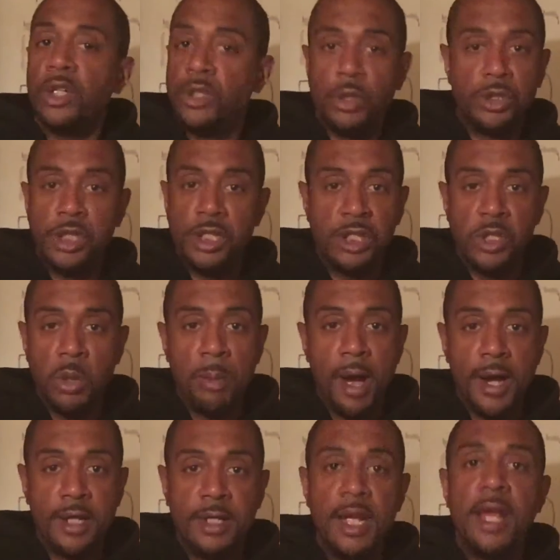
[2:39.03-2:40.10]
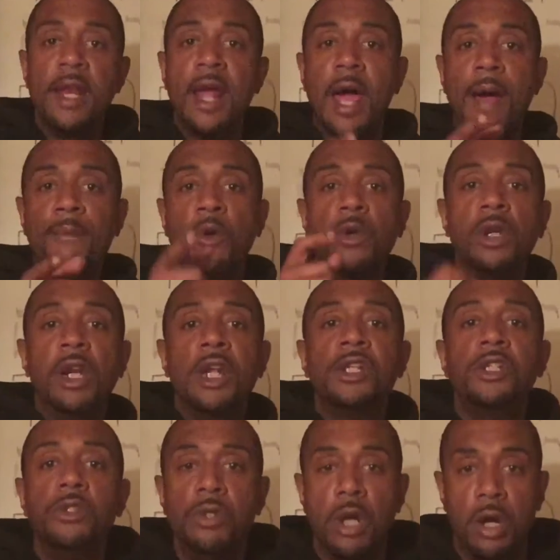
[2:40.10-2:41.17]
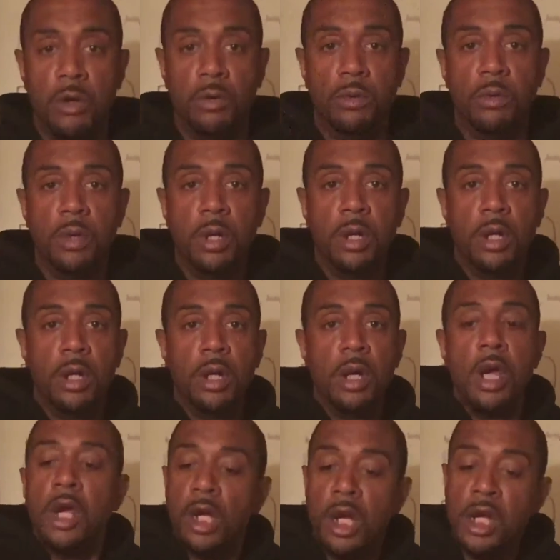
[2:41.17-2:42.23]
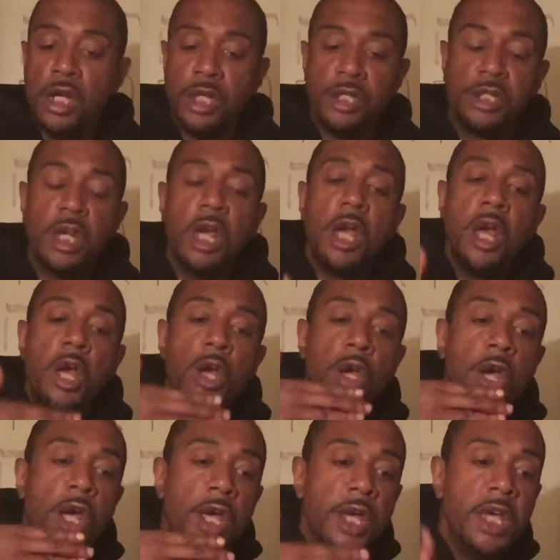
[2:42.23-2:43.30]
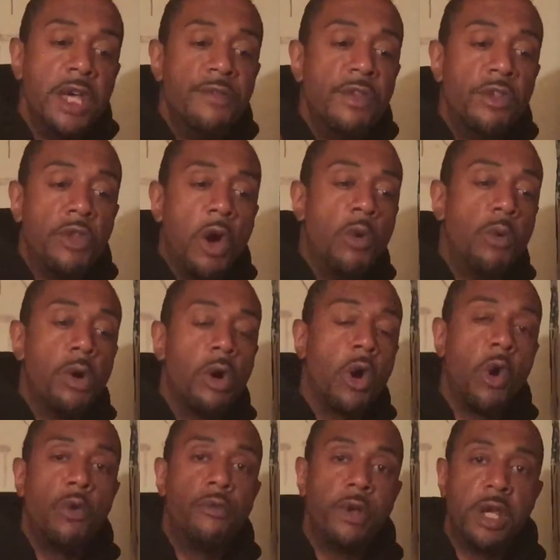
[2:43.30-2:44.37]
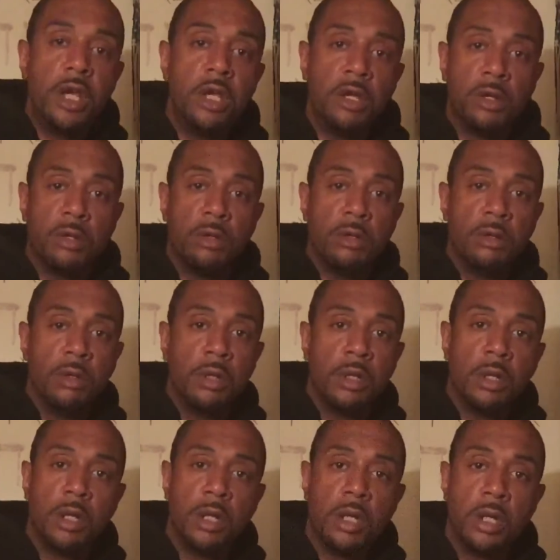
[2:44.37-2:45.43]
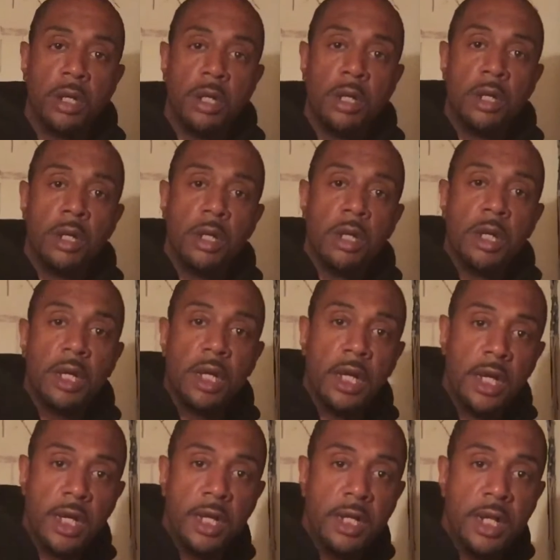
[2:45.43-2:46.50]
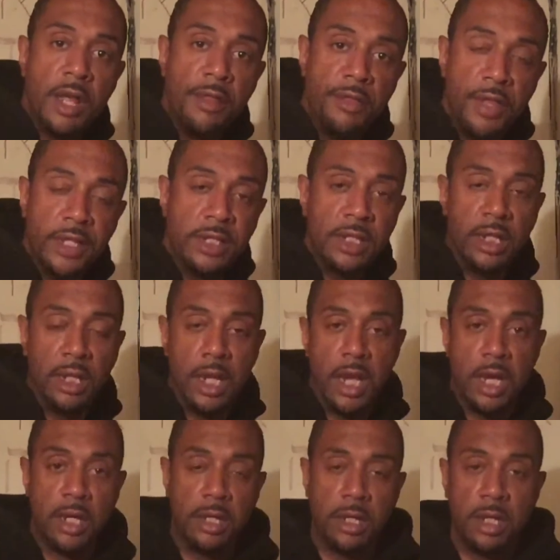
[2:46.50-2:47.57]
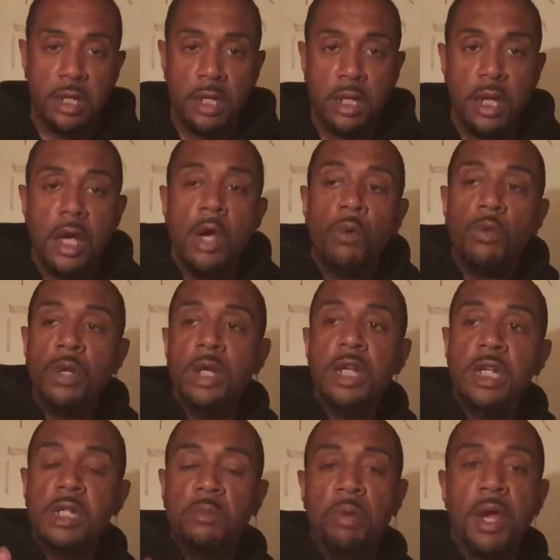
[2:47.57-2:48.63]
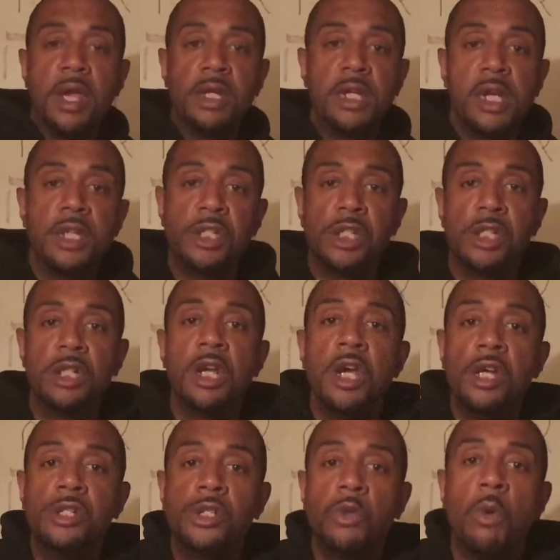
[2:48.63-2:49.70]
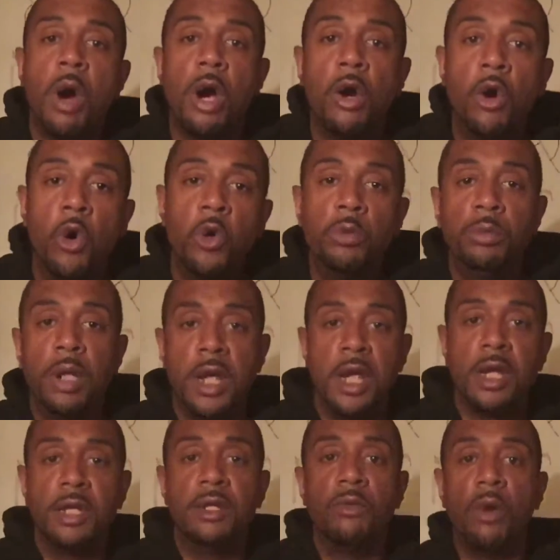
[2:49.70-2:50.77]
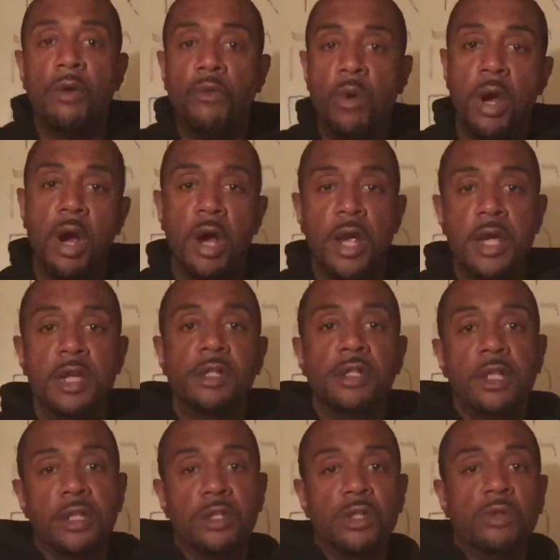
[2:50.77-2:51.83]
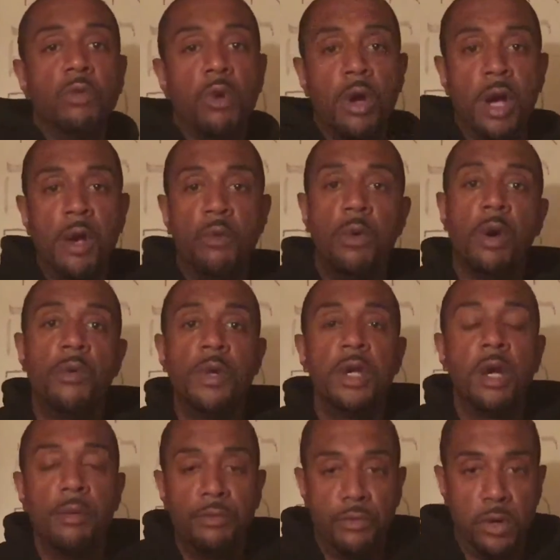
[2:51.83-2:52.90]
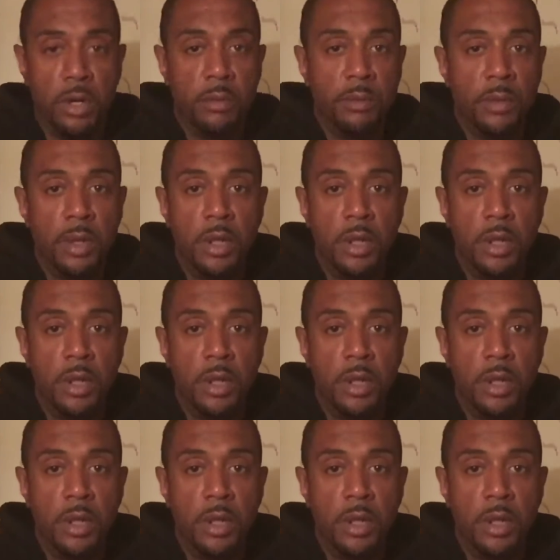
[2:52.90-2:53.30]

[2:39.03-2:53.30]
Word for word: So since nobody did, I'm going to let you know. Because even though we're over here in this land, we need to pay attention to our homeland of where our ancestors were and where we come from